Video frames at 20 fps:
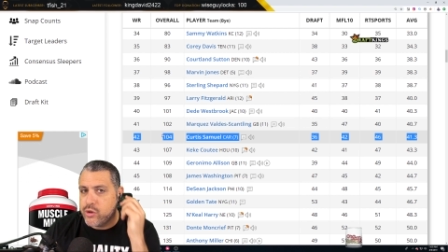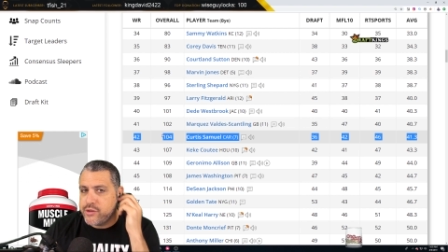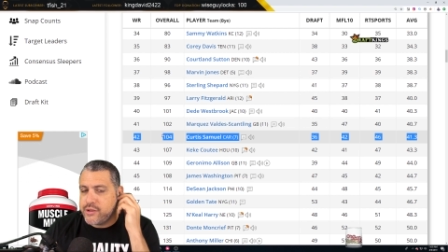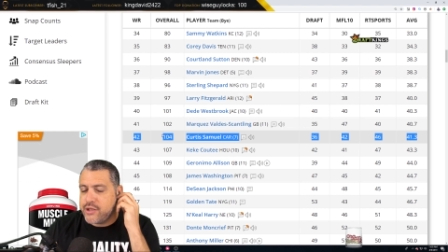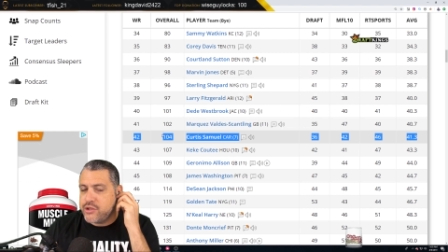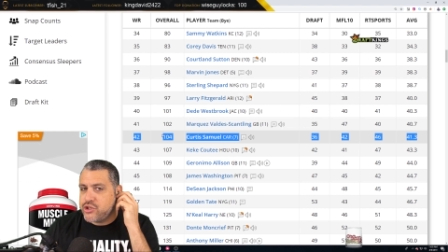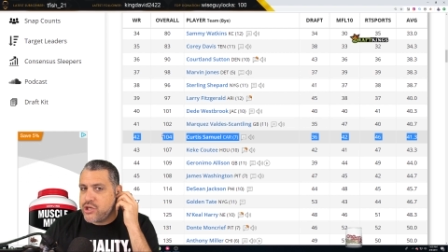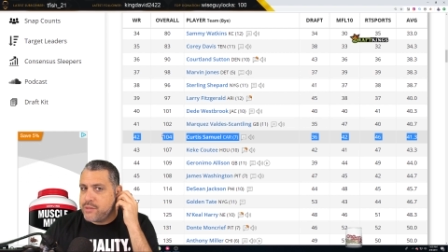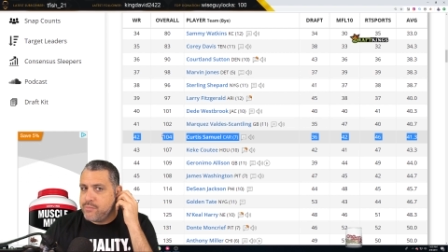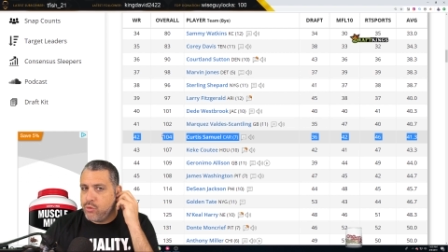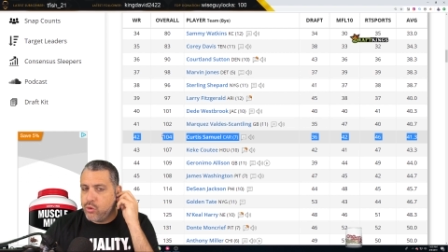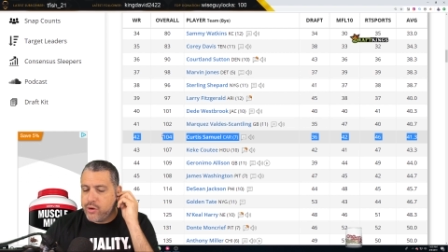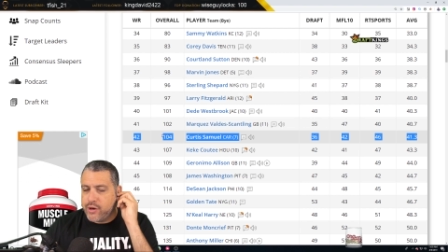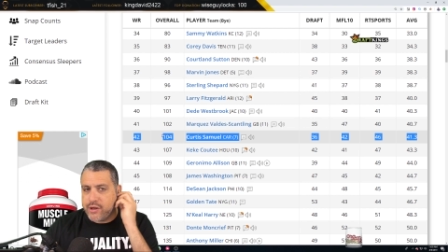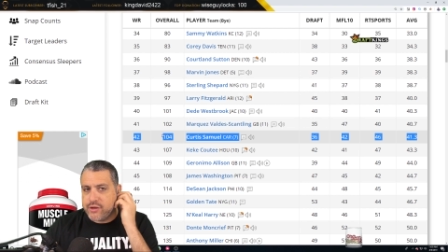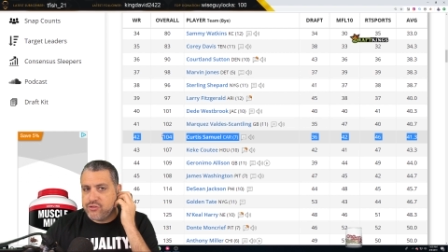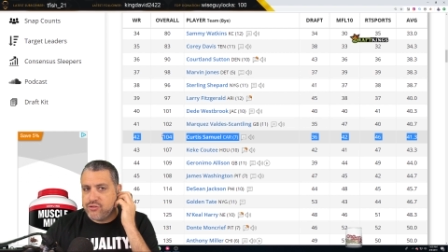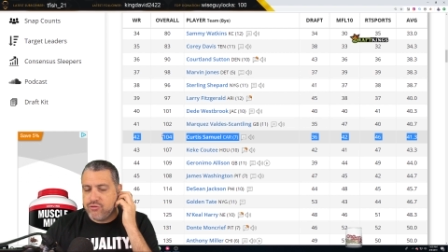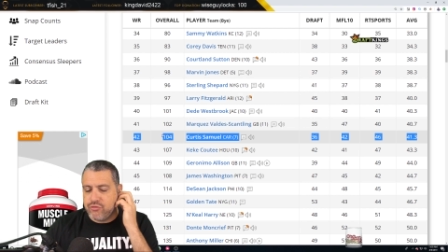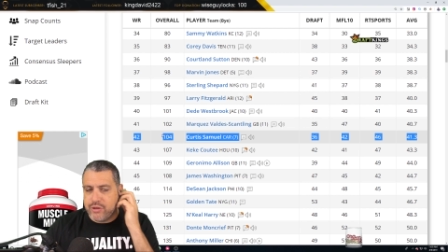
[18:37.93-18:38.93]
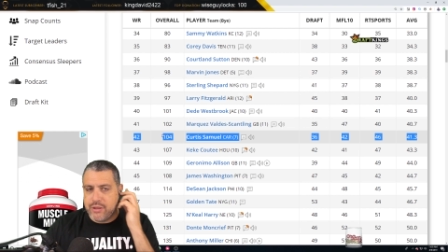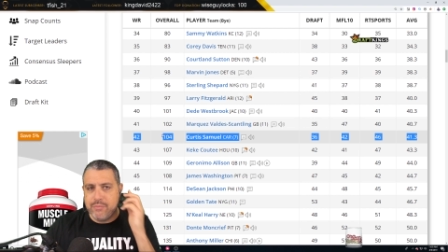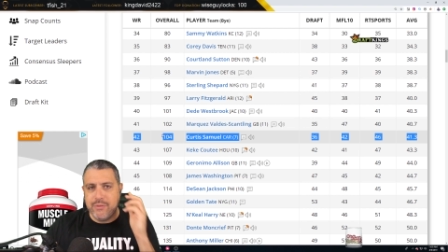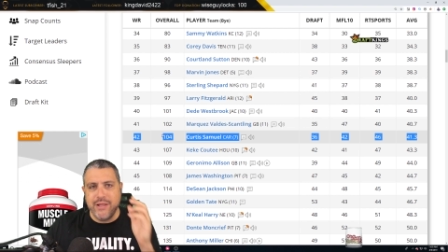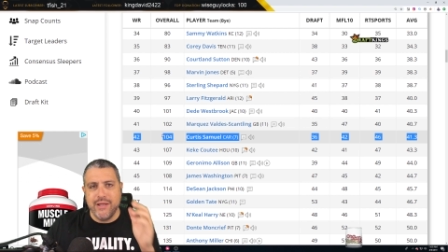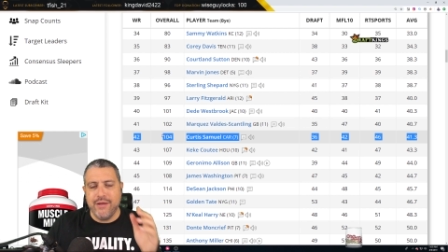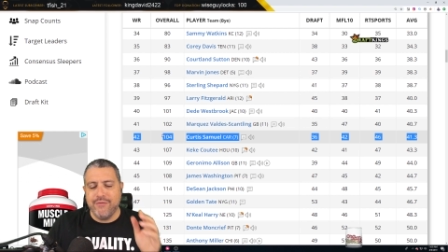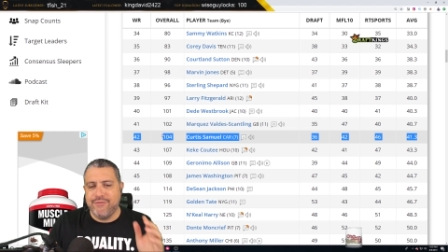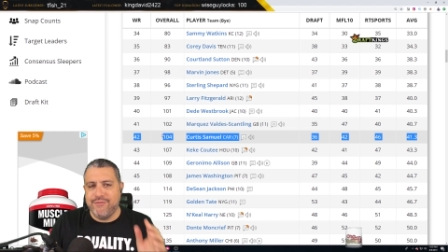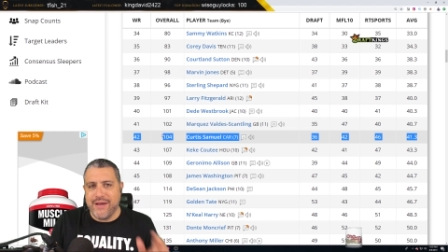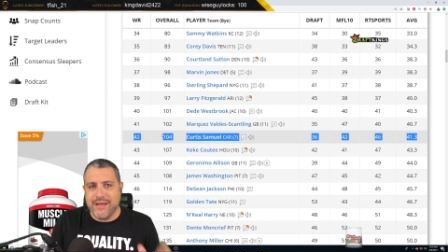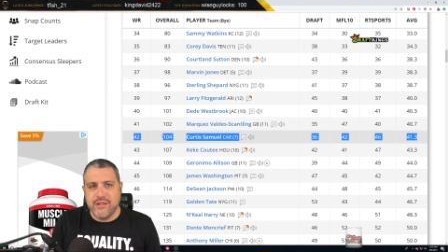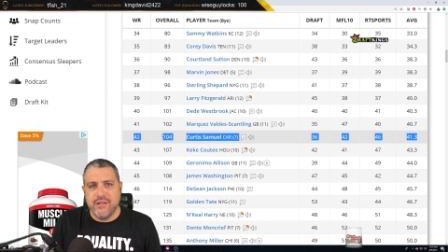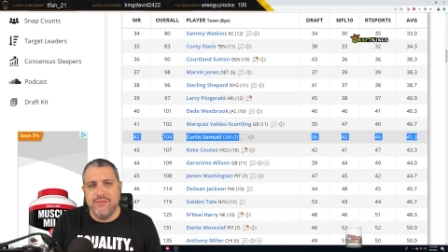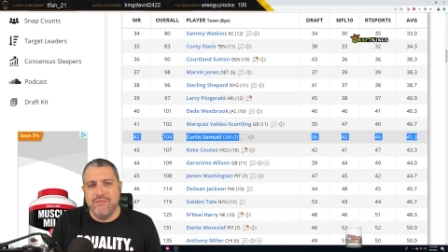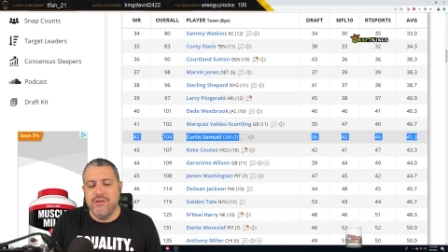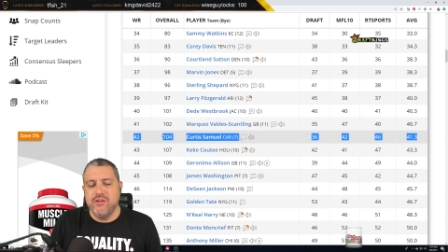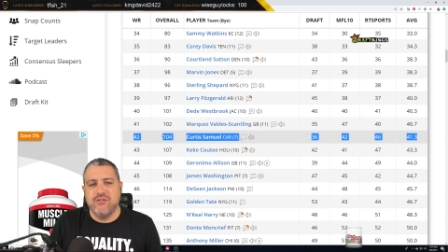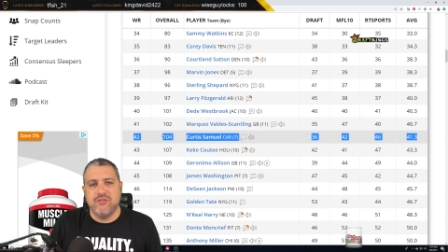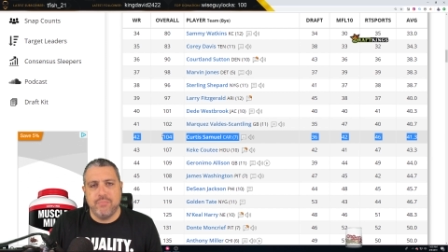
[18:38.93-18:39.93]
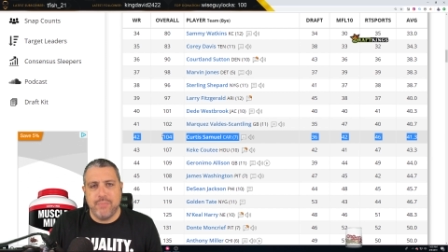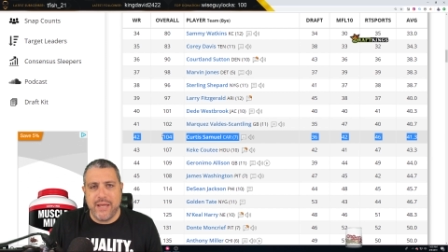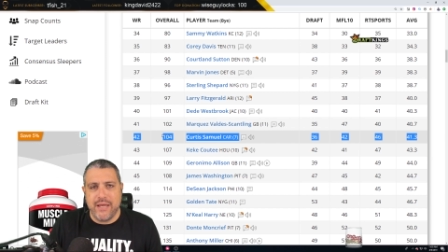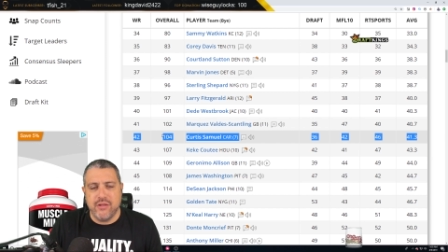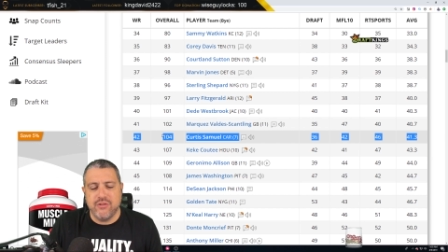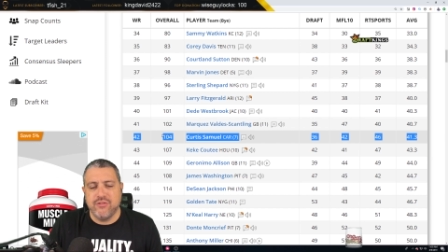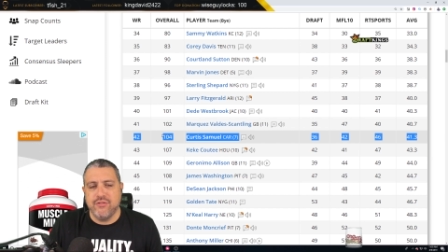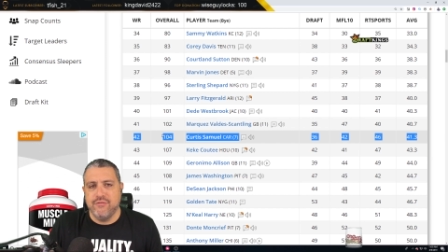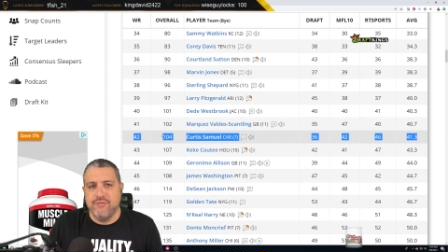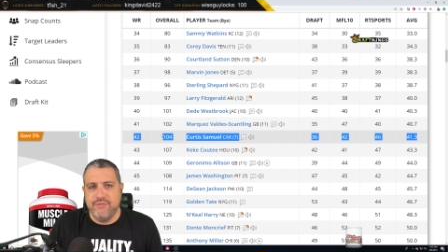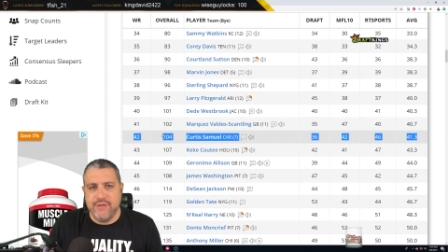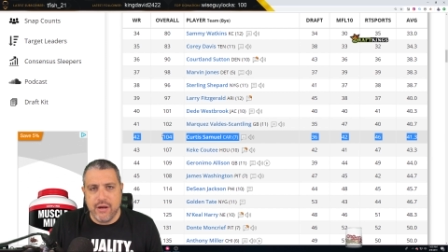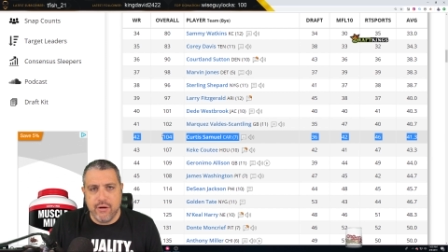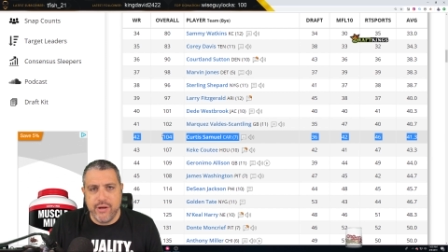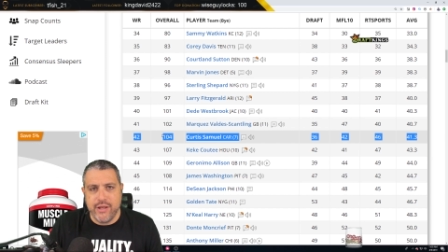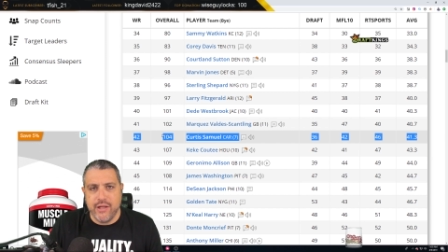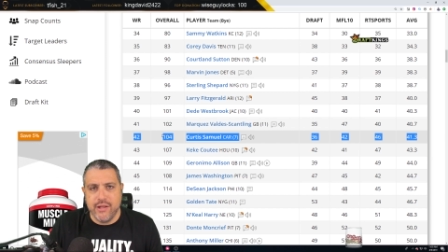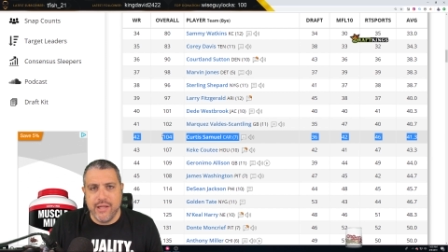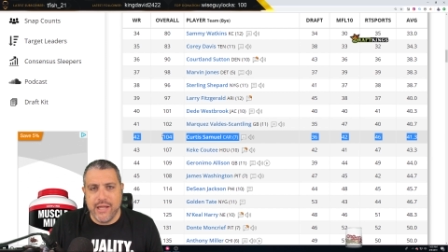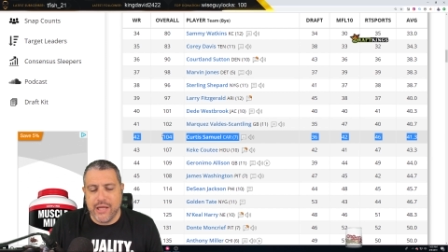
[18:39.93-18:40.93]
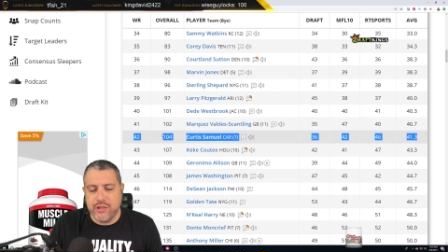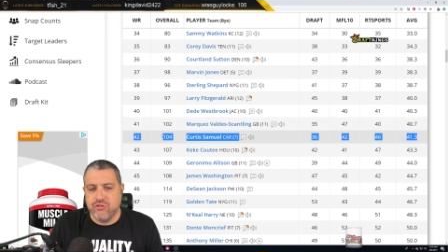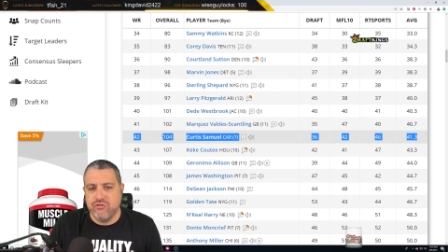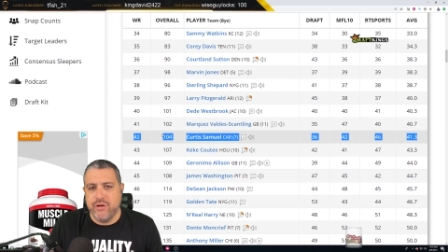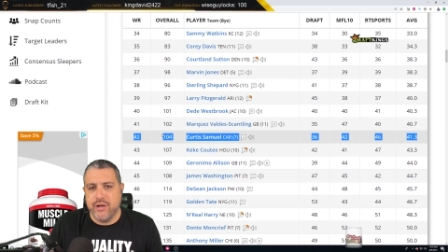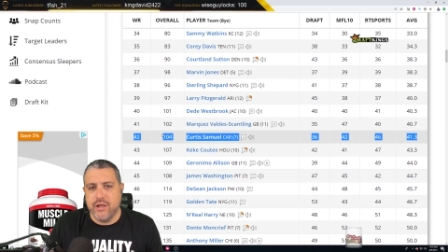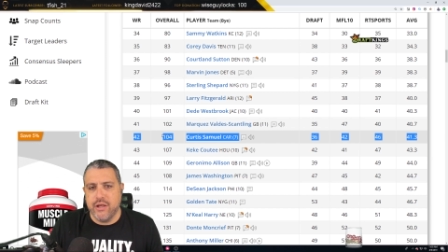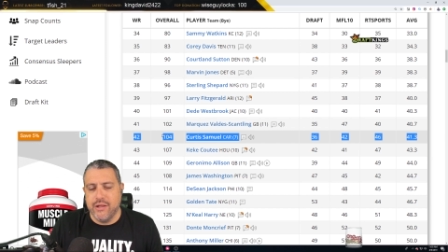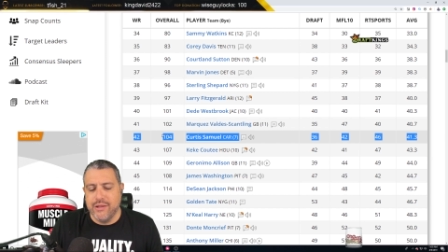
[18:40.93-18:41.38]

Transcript: DJ Moore, extremely effective in space, very electric,